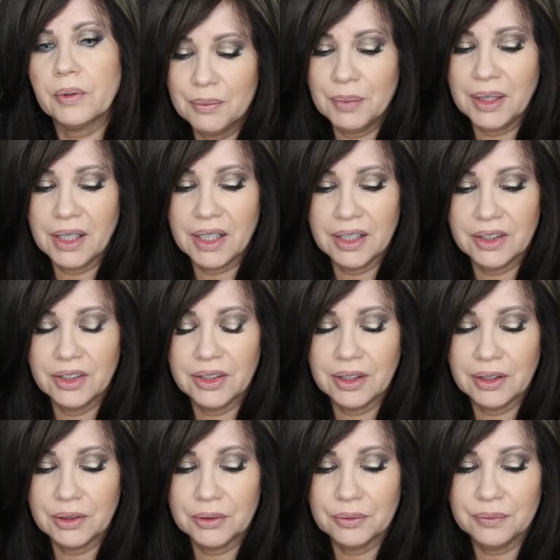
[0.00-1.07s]
But, you
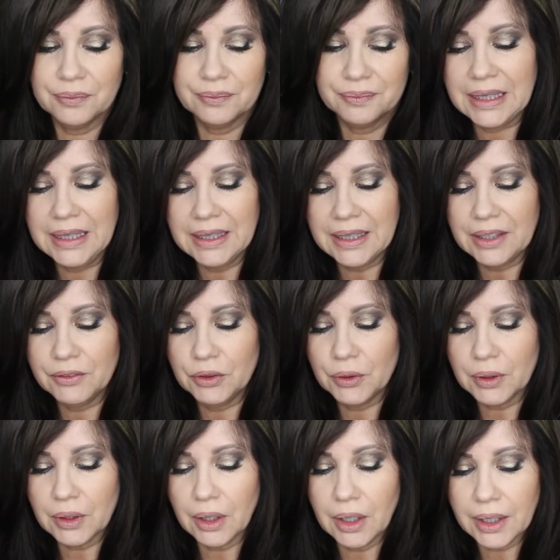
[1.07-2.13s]
know, can't give you
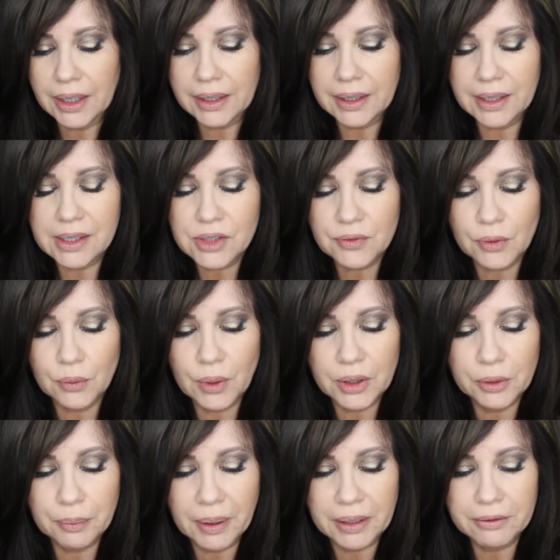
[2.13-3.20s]
a lot, I guess, for what
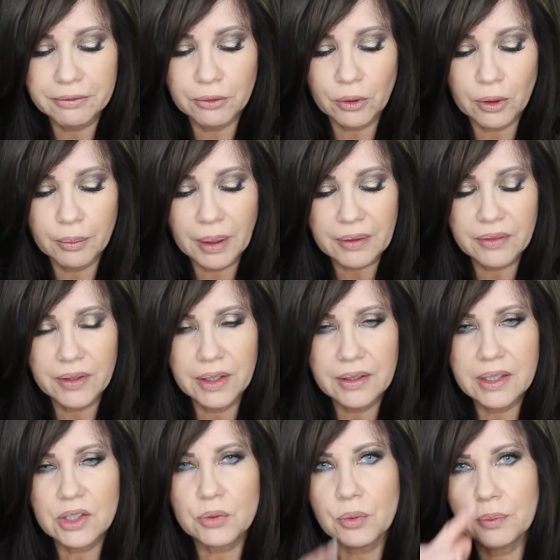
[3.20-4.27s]
you pay for them. I think
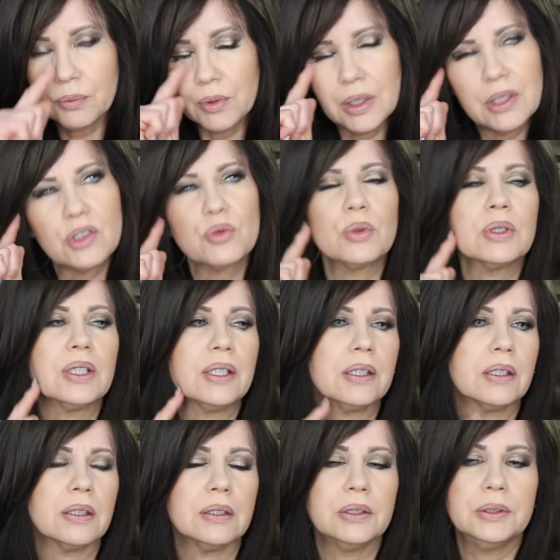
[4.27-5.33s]
these nails were
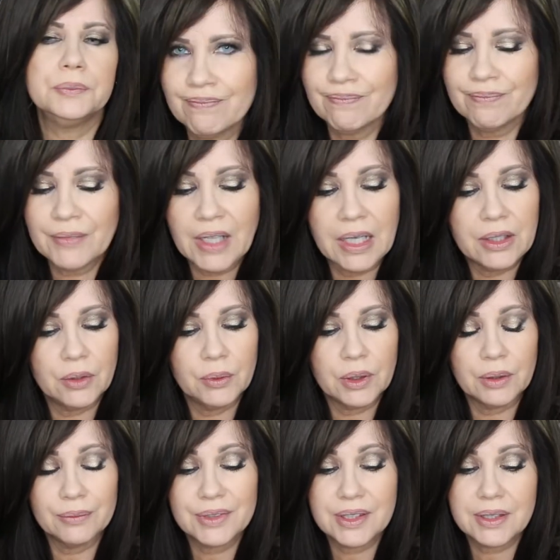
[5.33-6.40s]
like, I don't
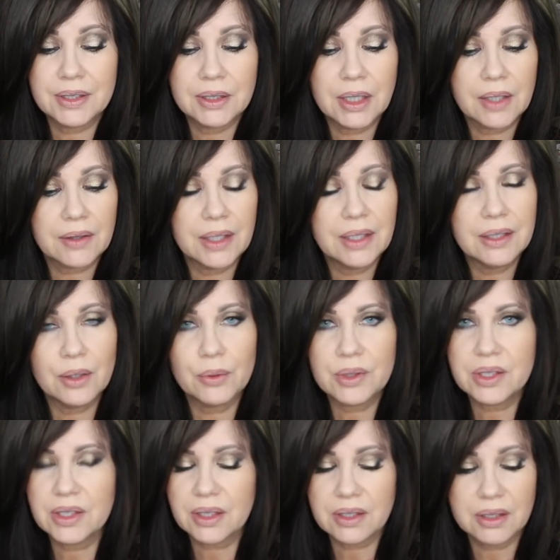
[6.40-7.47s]
know, I think they were
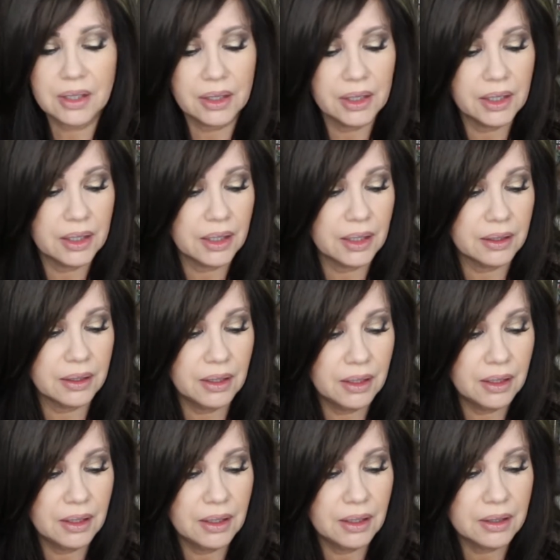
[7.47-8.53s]
$6.99.
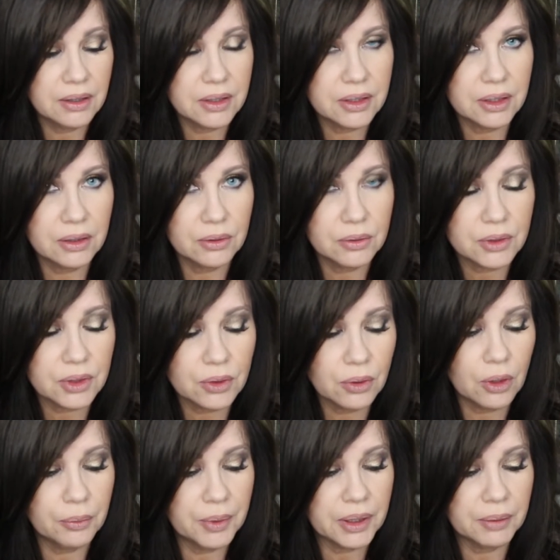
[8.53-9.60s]
Don't
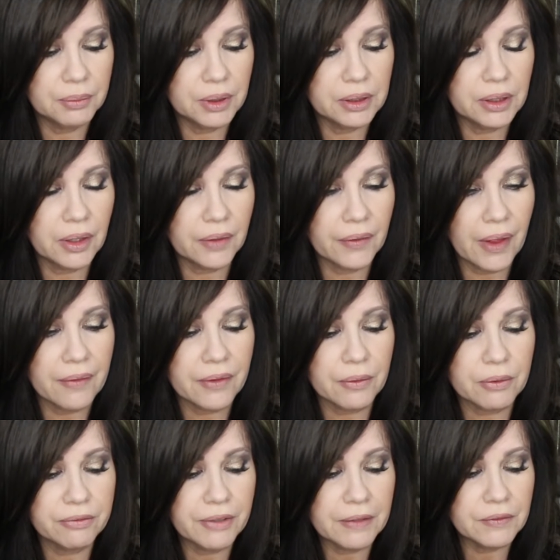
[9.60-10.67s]
quote me completely on that. They were
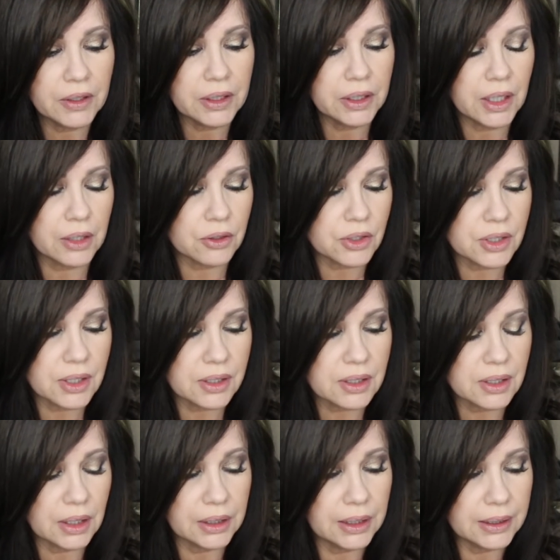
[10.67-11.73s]
$5.99 or
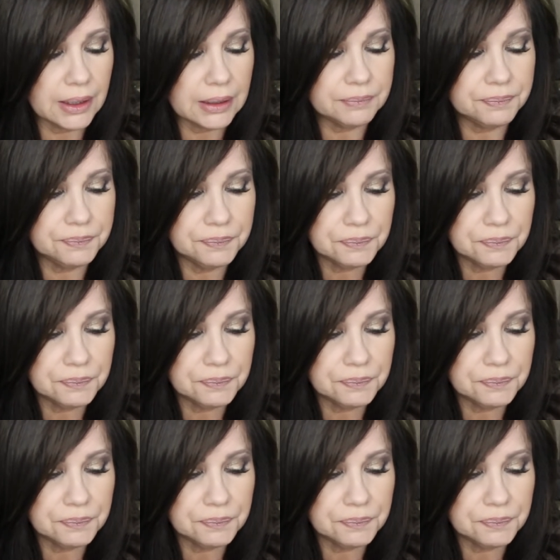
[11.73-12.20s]
$6.99.